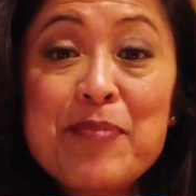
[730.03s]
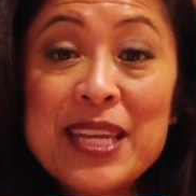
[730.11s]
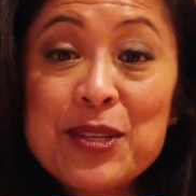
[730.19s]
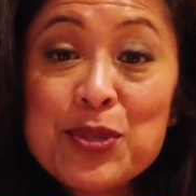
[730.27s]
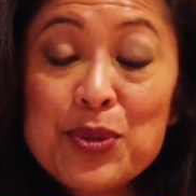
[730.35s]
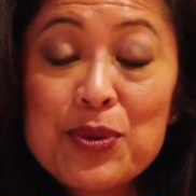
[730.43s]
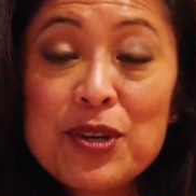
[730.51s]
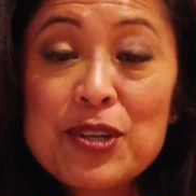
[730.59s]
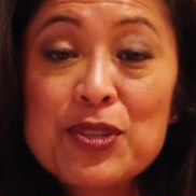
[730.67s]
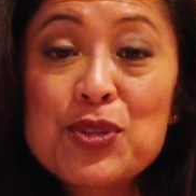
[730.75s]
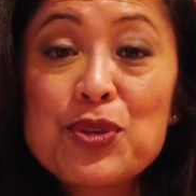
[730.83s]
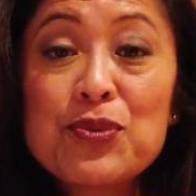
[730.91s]

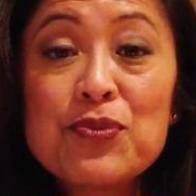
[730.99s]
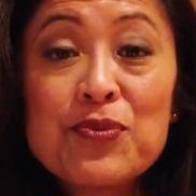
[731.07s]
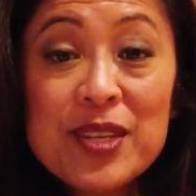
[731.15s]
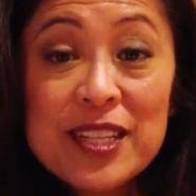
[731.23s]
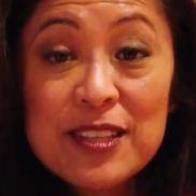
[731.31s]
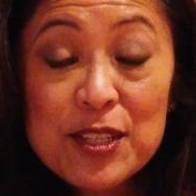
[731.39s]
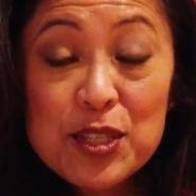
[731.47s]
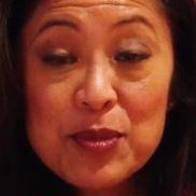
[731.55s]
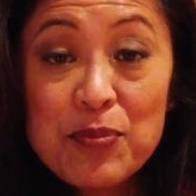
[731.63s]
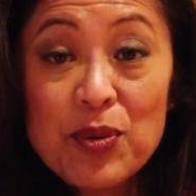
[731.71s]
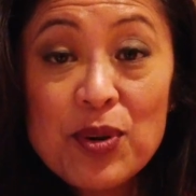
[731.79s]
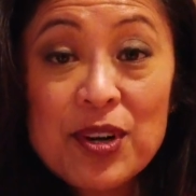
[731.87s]
mentors who really
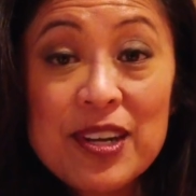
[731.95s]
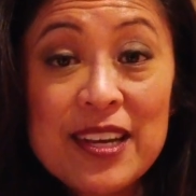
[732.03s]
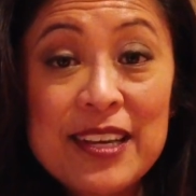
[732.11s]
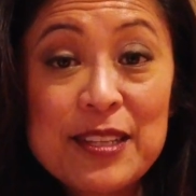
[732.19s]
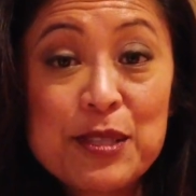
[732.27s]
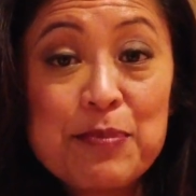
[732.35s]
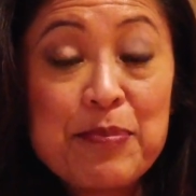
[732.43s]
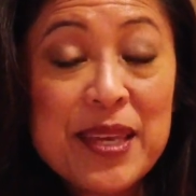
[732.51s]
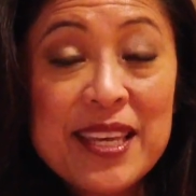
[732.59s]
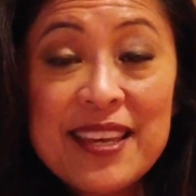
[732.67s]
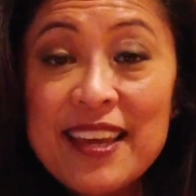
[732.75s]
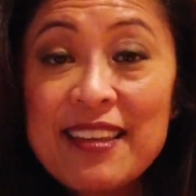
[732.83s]
support us
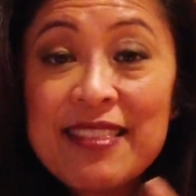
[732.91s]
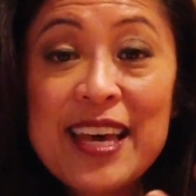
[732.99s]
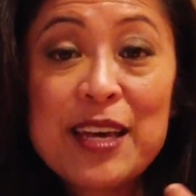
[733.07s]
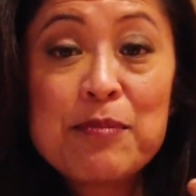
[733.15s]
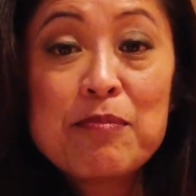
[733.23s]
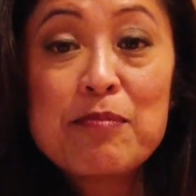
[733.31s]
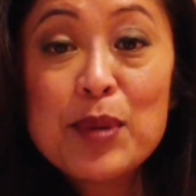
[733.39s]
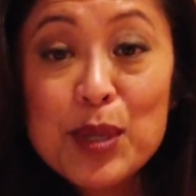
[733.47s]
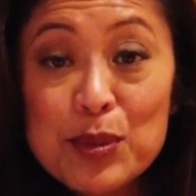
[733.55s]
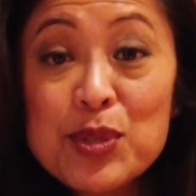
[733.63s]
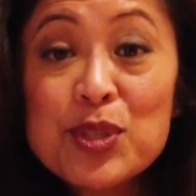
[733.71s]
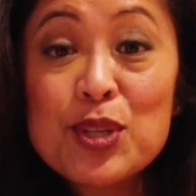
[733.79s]
being that
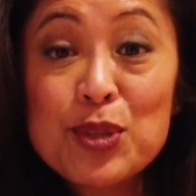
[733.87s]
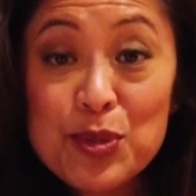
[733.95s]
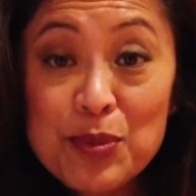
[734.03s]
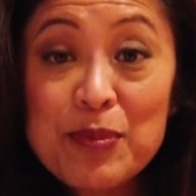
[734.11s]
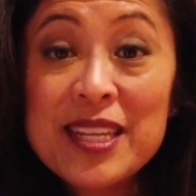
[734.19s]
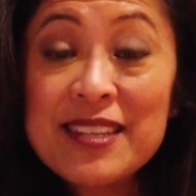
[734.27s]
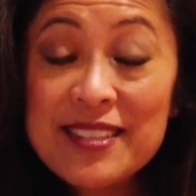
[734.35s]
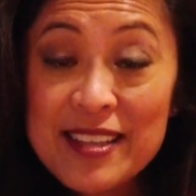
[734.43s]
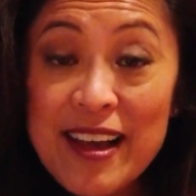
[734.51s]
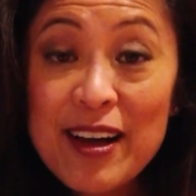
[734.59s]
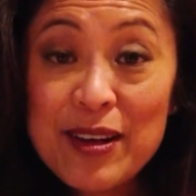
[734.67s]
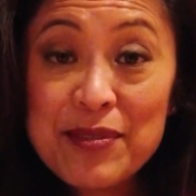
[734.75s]
most illumined
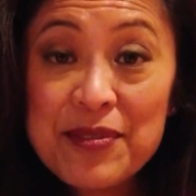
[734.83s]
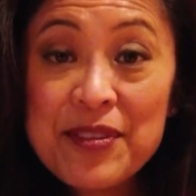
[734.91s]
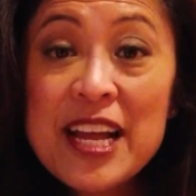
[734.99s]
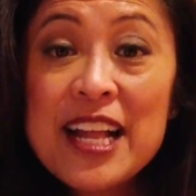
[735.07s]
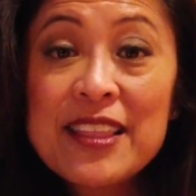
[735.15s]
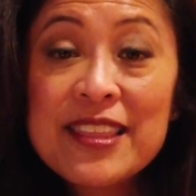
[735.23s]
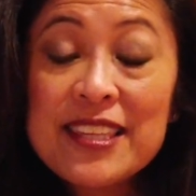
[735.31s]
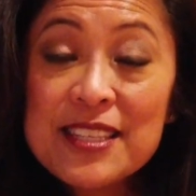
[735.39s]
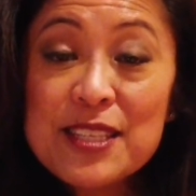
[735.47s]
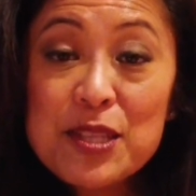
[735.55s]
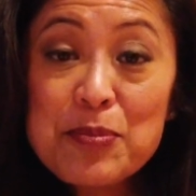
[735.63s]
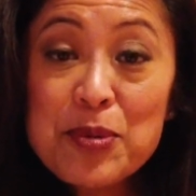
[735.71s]
self?
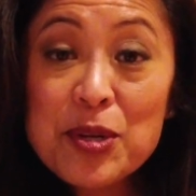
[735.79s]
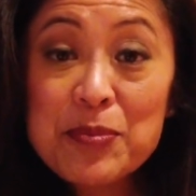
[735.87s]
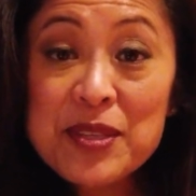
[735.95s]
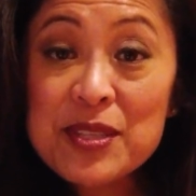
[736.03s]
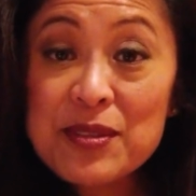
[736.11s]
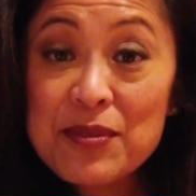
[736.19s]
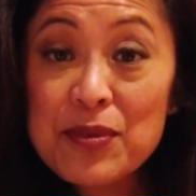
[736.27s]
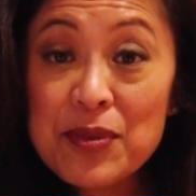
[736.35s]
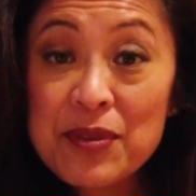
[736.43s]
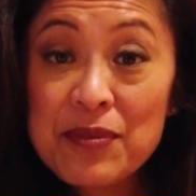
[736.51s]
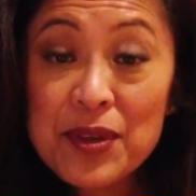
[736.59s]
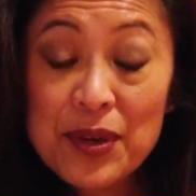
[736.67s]
This is the purpose of
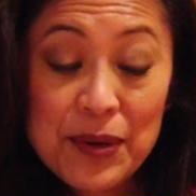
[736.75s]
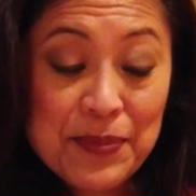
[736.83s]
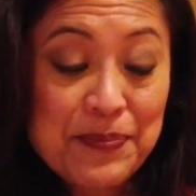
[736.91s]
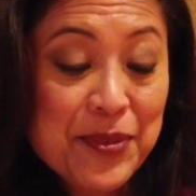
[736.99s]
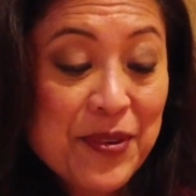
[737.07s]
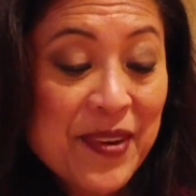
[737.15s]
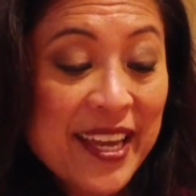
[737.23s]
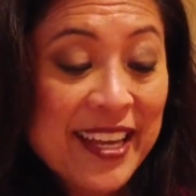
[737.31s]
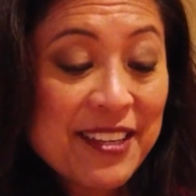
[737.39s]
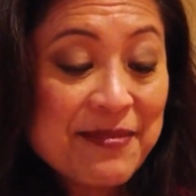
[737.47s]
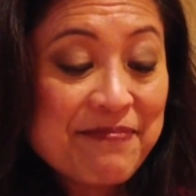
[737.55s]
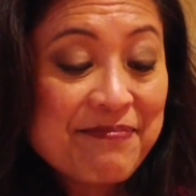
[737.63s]
the review,
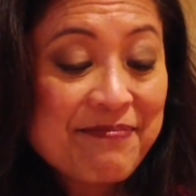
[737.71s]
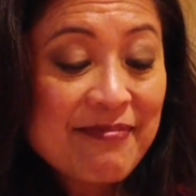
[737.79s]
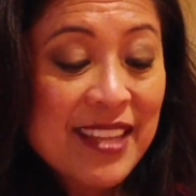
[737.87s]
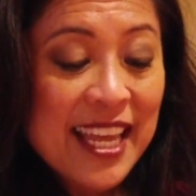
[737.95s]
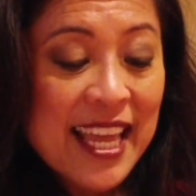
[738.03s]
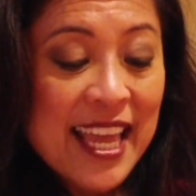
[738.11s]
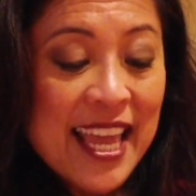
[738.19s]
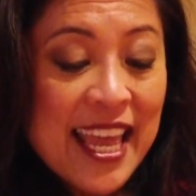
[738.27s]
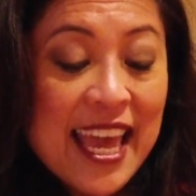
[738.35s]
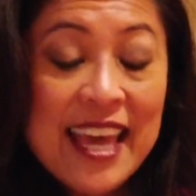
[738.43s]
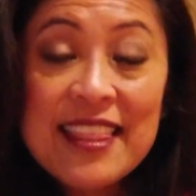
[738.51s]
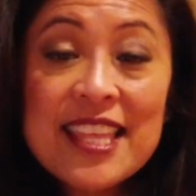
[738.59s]
right?
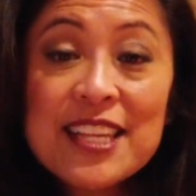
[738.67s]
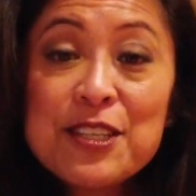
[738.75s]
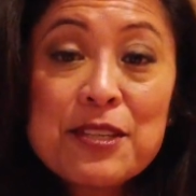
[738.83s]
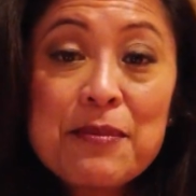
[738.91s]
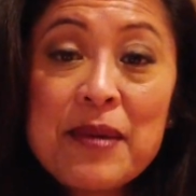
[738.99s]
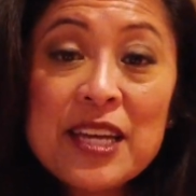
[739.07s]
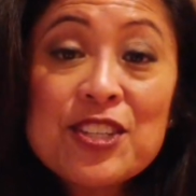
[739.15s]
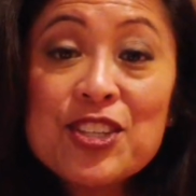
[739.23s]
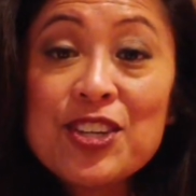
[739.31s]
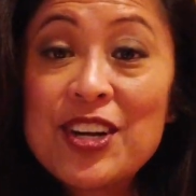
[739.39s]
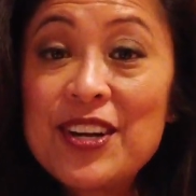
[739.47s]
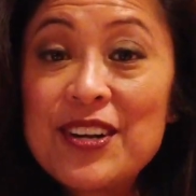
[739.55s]
And then to
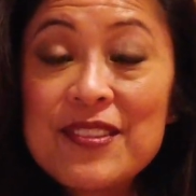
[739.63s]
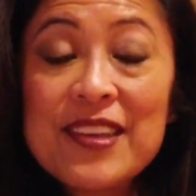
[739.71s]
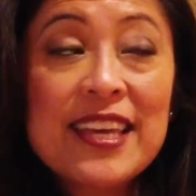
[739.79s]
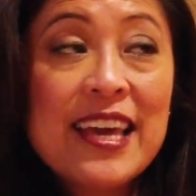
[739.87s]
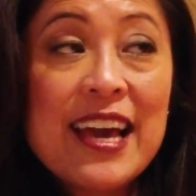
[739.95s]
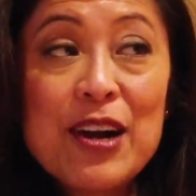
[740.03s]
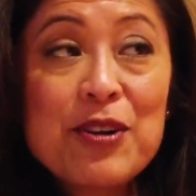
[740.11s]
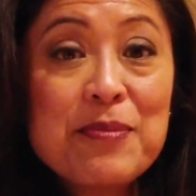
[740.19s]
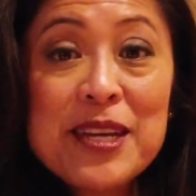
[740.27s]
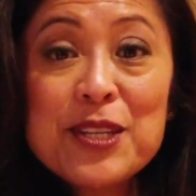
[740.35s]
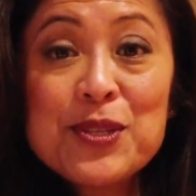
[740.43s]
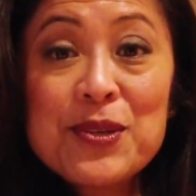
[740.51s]
measure, like,
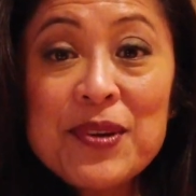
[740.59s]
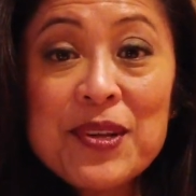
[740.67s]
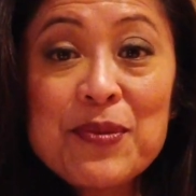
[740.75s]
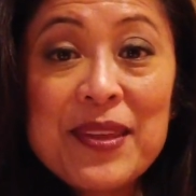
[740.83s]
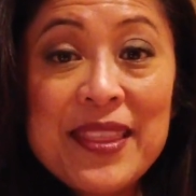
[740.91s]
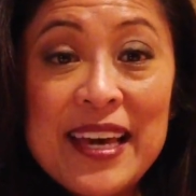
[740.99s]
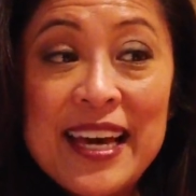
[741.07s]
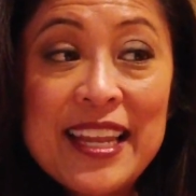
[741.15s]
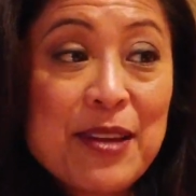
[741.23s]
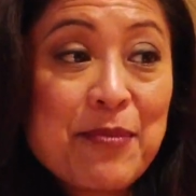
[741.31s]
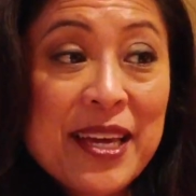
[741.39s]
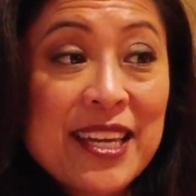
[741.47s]
how am I doing with
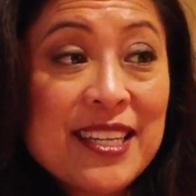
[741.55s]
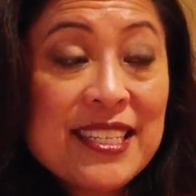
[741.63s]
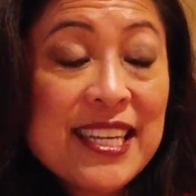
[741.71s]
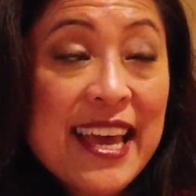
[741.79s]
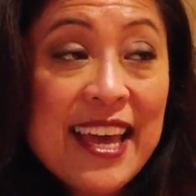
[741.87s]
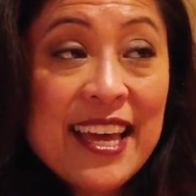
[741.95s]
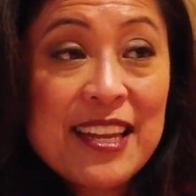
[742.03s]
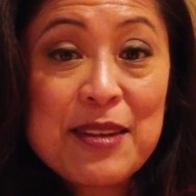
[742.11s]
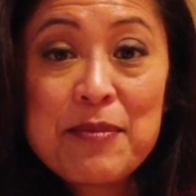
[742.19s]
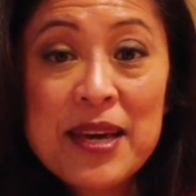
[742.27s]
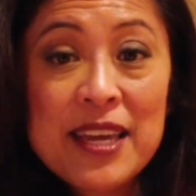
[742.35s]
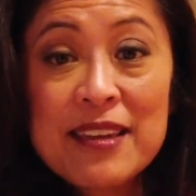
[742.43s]
that? Am I a
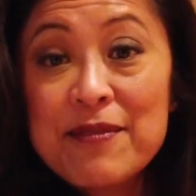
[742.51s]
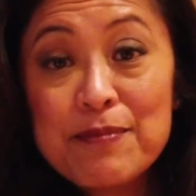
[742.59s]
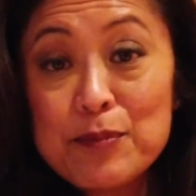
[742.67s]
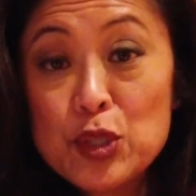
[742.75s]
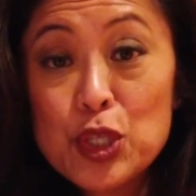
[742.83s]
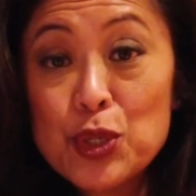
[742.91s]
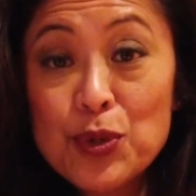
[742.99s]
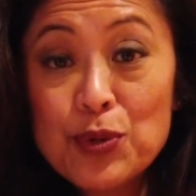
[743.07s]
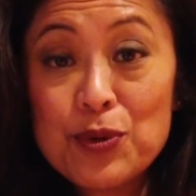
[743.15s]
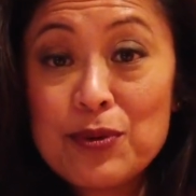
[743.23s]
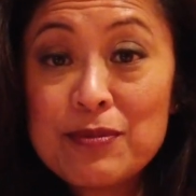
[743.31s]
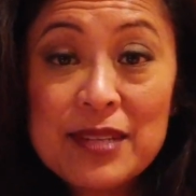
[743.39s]
10? Am I a
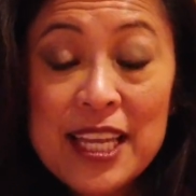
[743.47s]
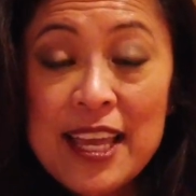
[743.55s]
2?